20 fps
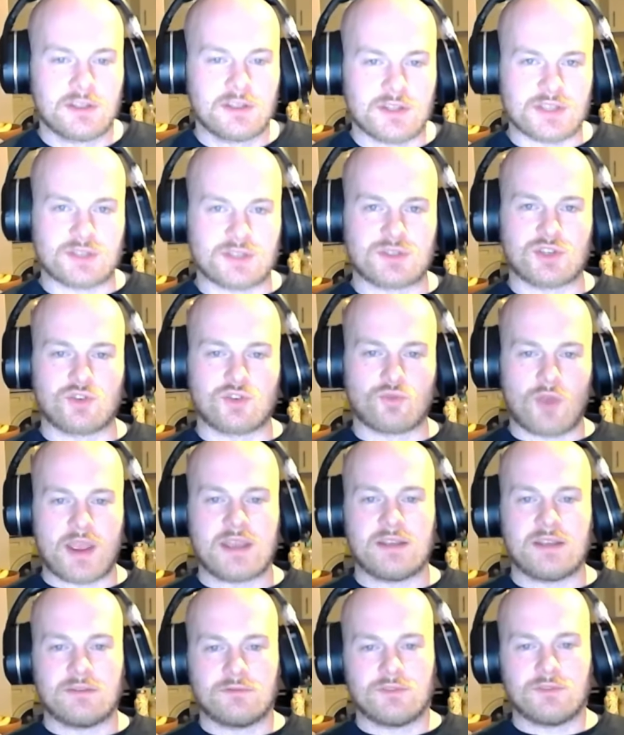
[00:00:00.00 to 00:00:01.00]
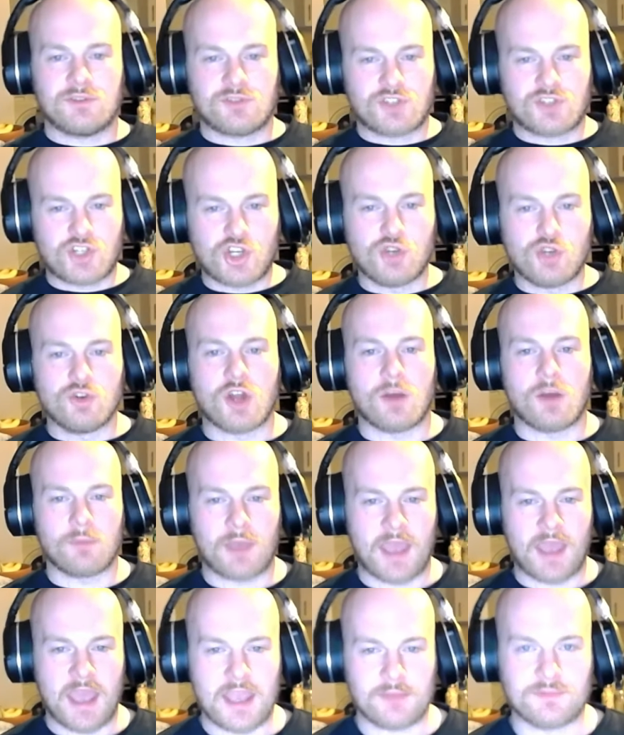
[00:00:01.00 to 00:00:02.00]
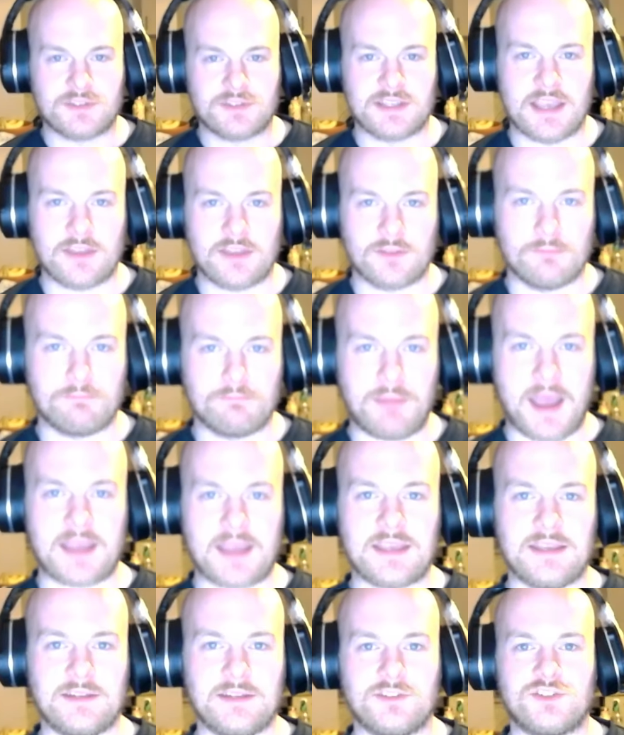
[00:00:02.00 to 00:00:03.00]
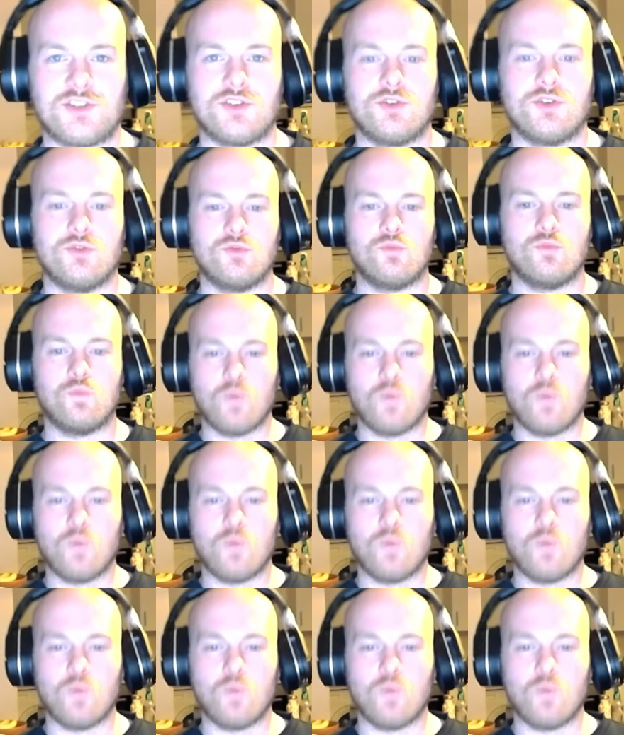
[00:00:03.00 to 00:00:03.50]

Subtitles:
this is a great tune-up game to get them back into